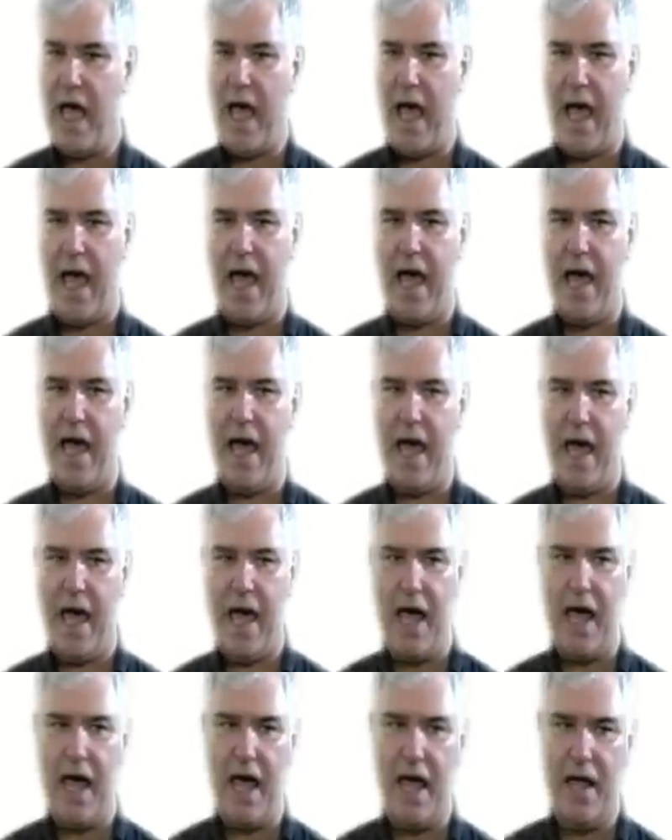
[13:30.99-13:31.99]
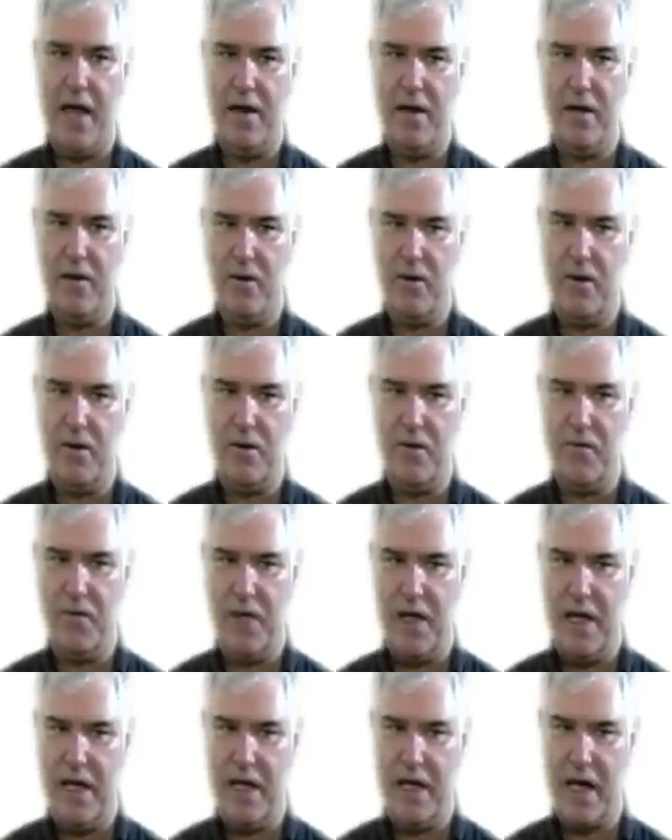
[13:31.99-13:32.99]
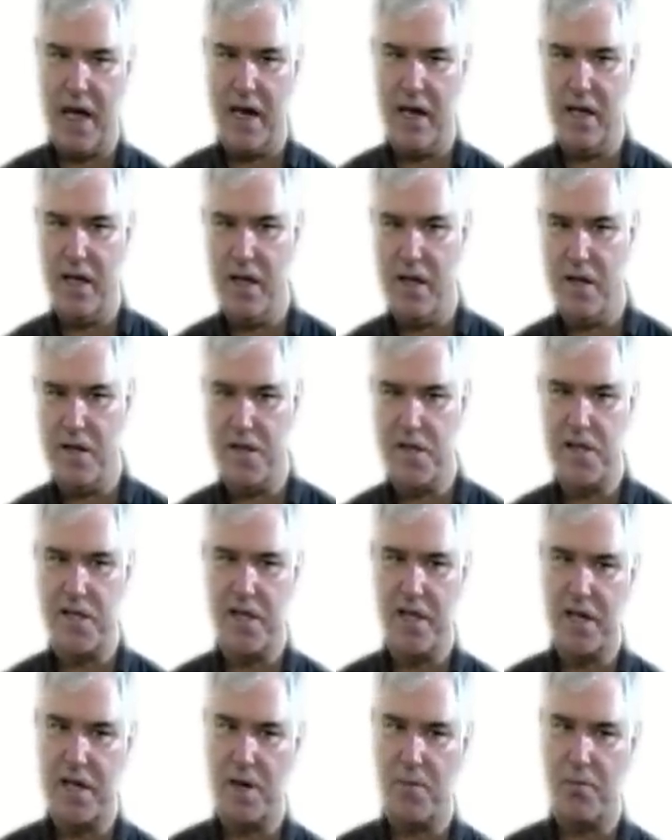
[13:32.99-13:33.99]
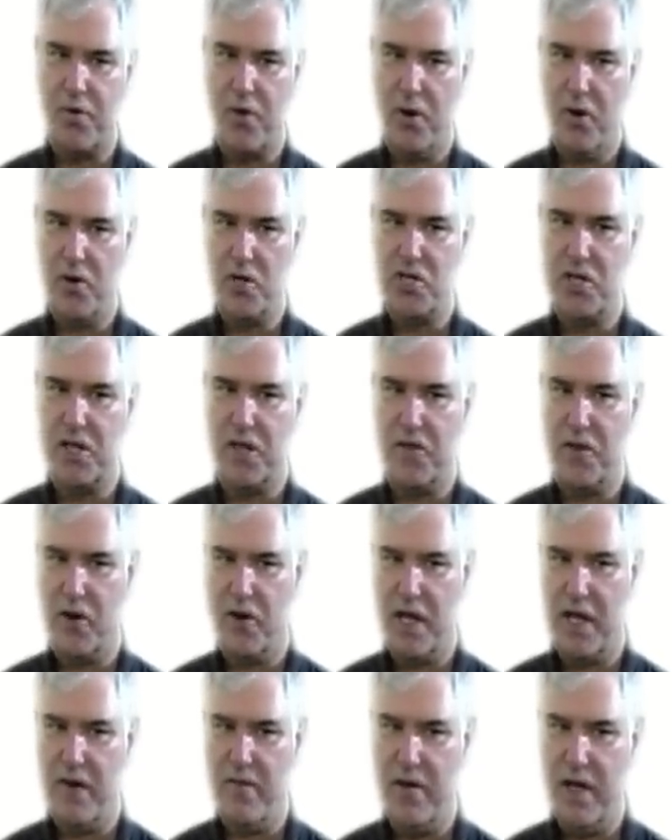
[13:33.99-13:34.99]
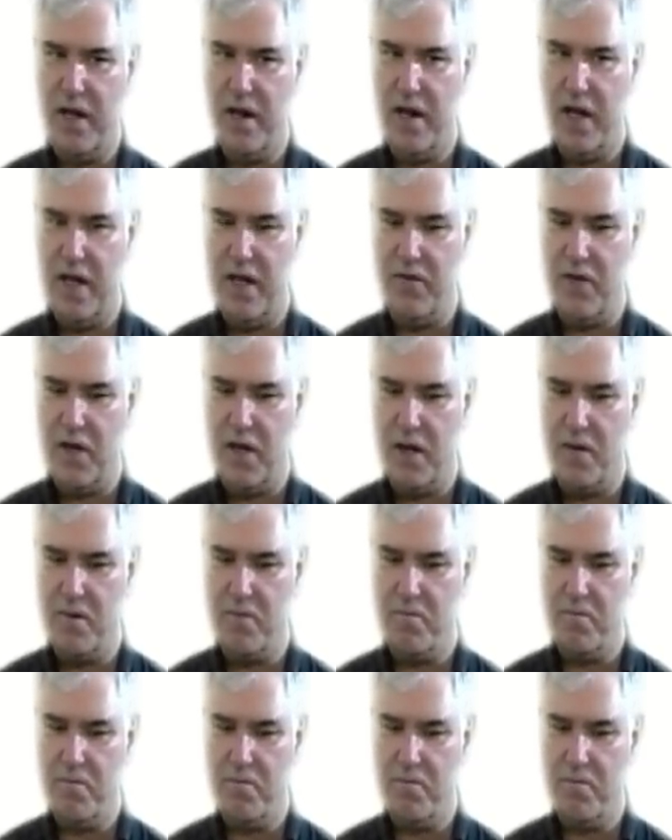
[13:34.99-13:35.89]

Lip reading: and the kind of slick approach that they're giving in the